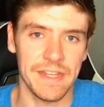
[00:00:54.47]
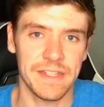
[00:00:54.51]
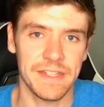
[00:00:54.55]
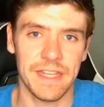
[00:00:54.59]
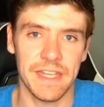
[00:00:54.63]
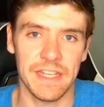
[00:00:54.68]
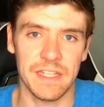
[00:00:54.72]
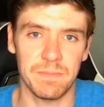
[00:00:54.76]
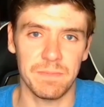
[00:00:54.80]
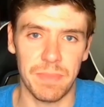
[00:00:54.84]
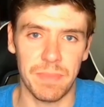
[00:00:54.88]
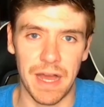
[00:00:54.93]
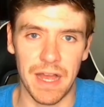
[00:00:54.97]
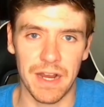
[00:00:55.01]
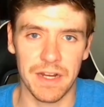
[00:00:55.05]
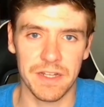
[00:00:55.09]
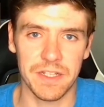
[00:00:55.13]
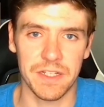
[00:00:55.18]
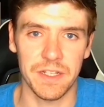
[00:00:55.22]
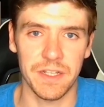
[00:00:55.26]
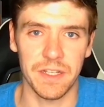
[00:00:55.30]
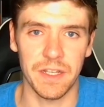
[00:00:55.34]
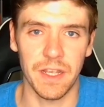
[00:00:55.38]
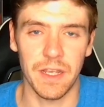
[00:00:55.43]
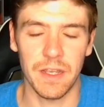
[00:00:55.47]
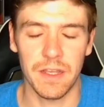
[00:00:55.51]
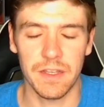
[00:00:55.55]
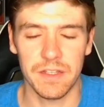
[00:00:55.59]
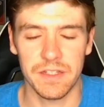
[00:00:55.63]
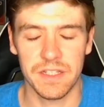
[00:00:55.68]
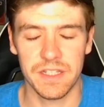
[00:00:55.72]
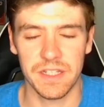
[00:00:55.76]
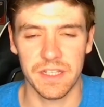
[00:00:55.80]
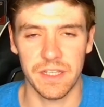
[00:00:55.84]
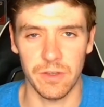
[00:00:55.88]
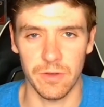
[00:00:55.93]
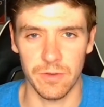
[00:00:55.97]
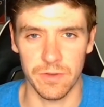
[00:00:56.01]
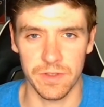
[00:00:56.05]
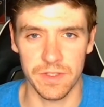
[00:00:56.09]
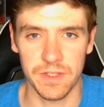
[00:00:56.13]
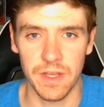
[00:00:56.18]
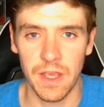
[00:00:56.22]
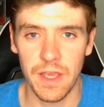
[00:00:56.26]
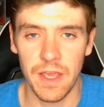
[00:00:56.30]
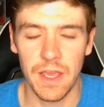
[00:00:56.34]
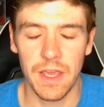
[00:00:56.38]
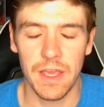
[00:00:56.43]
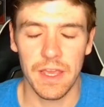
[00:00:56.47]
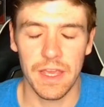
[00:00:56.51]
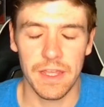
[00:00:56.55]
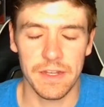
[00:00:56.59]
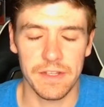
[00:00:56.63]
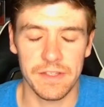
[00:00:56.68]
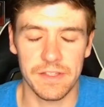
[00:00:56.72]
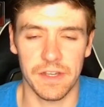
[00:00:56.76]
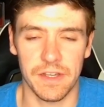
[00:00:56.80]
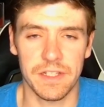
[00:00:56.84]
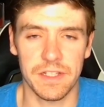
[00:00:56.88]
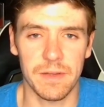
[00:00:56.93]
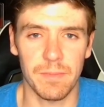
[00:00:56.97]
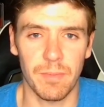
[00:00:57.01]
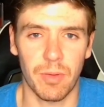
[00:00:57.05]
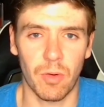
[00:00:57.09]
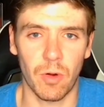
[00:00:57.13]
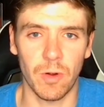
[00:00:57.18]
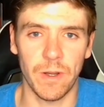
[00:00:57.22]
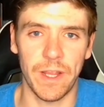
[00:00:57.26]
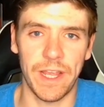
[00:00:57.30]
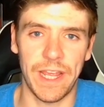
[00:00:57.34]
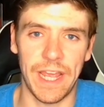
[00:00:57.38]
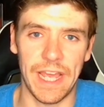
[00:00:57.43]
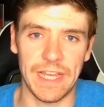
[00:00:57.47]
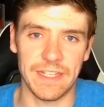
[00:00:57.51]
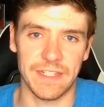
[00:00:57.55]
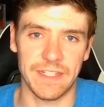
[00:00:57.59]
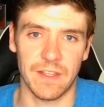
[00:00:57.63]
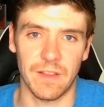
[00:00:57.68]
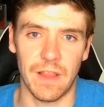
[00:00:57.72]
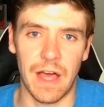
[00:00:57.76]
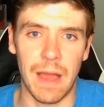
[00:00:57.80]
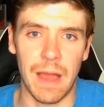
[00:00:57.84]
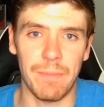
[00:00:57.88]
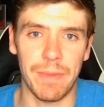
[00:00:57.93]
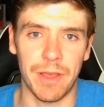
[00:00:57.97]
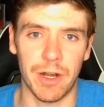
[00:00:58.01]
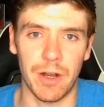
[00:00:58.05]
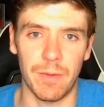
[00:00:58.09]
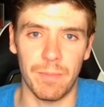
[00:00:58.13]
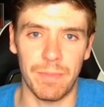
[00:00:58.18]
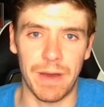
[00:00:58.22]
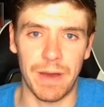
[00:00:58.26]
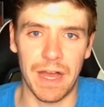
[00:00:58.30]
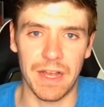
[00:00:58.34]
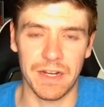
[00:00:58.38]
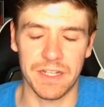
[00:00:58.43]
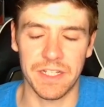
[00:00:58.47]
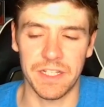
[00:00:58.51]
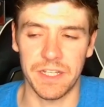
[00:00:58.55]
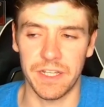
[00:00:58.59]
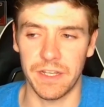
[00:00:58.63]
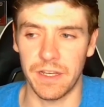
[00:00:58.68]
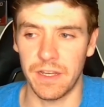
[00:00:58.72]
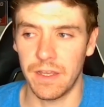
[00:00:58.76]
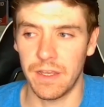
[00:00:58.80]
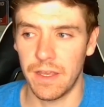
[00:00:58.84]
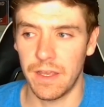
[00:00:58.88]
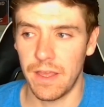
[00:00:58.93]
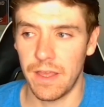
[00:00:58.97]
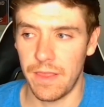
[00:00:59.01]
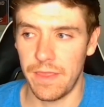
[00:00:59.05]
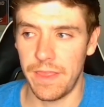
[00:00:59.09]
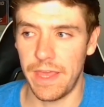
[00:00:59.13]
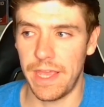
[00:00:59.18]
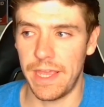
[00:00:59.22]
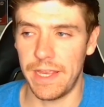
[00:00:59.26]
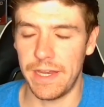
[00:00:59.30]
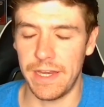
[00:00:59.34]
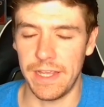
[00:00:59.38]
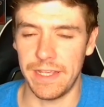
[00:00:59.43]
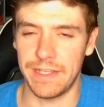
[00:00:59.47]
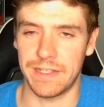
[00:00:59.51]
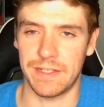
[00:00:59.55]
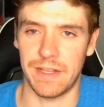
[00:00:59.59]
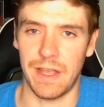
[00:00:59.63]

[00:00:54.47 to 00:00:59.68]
is his boxing skills. Dustin Poirier has a lot better boxing than